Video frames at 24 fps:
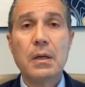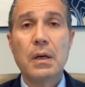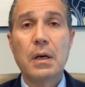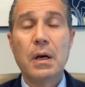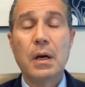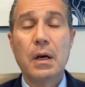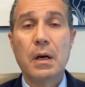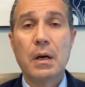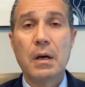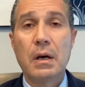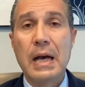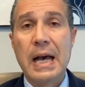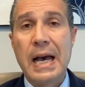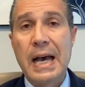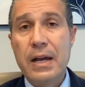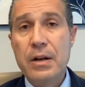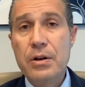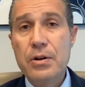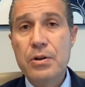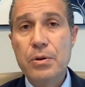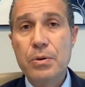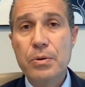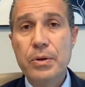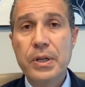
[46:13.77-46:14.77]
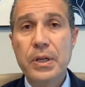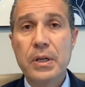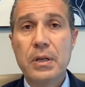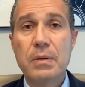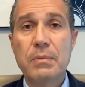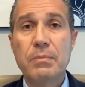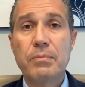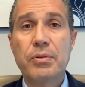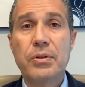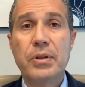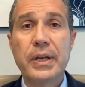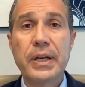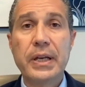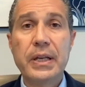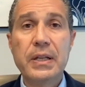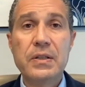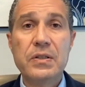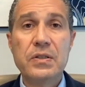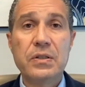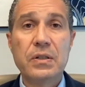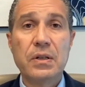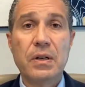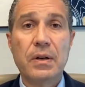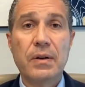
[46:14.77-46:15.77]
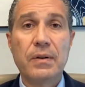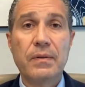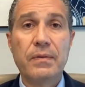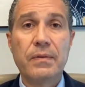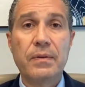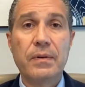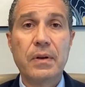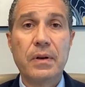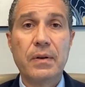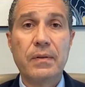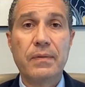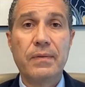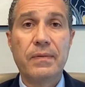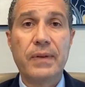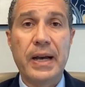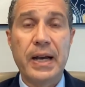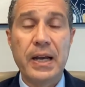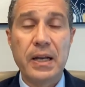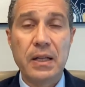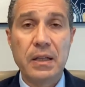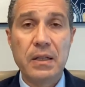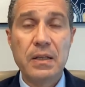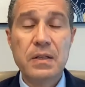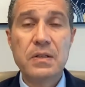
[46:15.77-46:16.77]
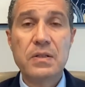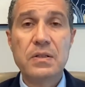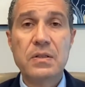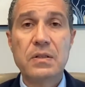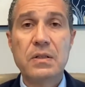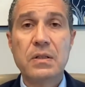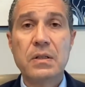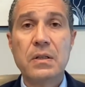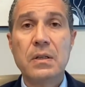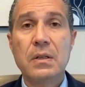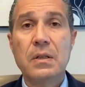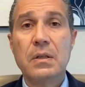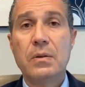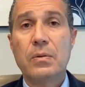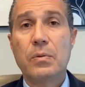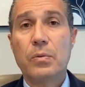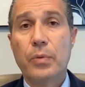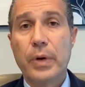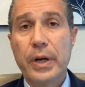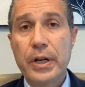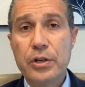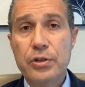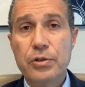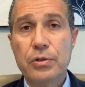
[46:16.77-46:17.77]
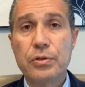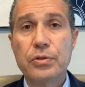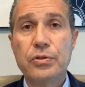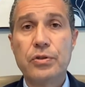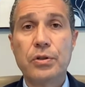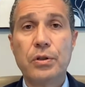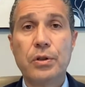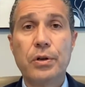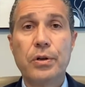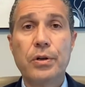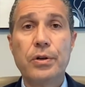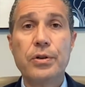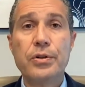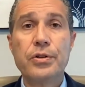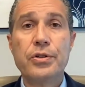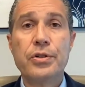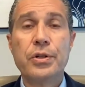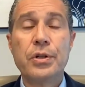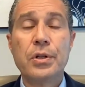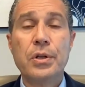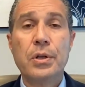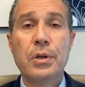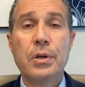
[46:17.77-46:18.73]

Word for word: uh, on-duty complaints of, of, violence, racial slurs,